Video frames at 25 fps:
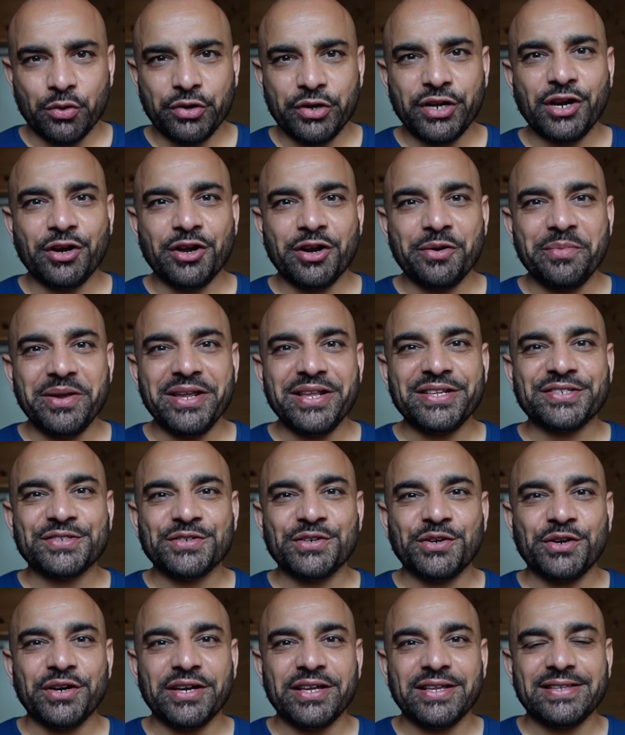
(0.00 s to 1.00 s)
You know what I mean?
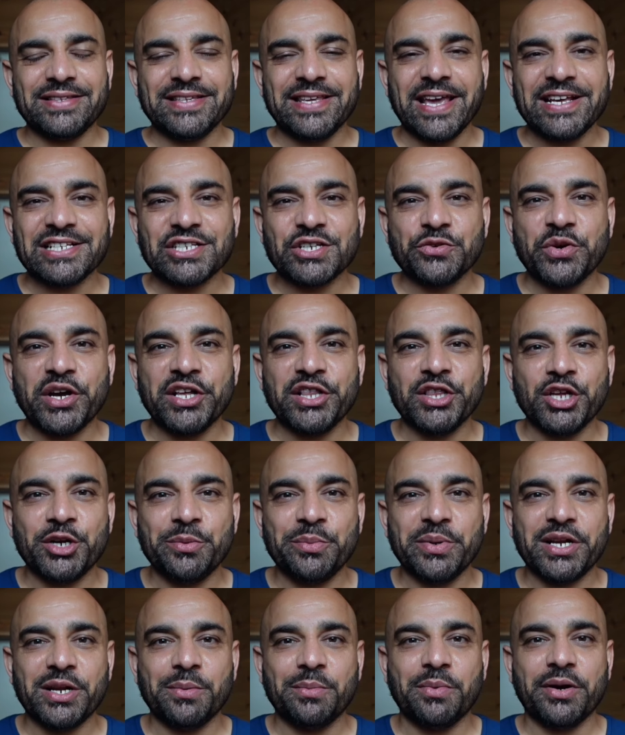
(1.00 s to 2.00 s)
So it takes away a little
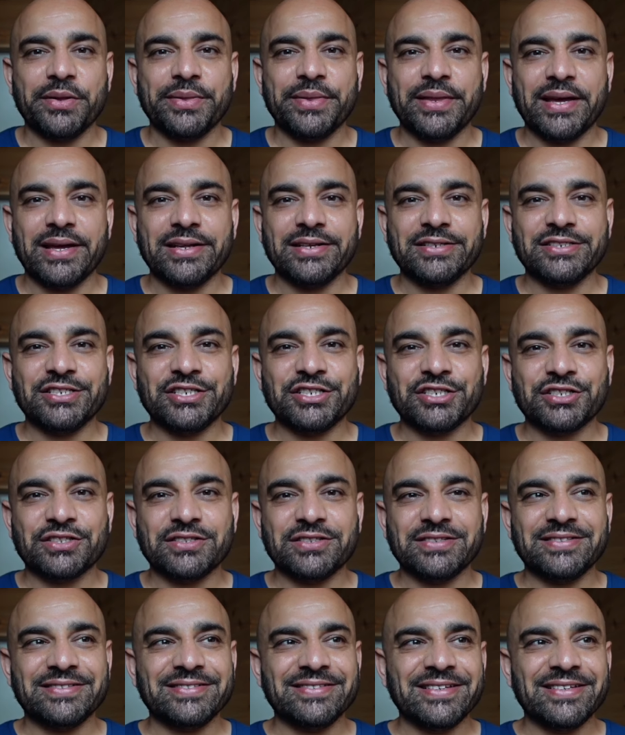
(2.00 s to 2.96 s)
bit about that just